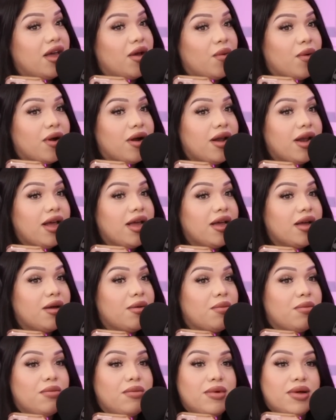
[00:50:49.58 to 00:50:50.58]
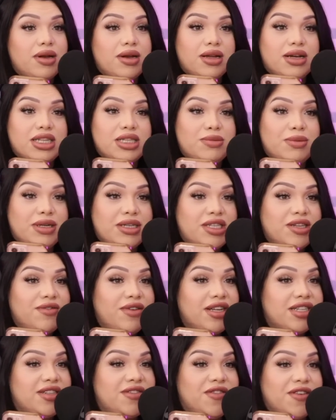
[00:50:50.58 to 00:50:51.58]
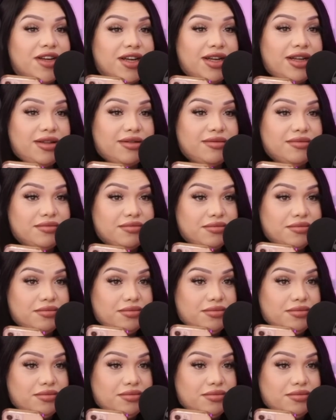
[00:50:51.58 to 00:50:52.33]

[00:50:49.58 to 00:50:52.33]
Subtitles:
They wear like an expensive ass fit.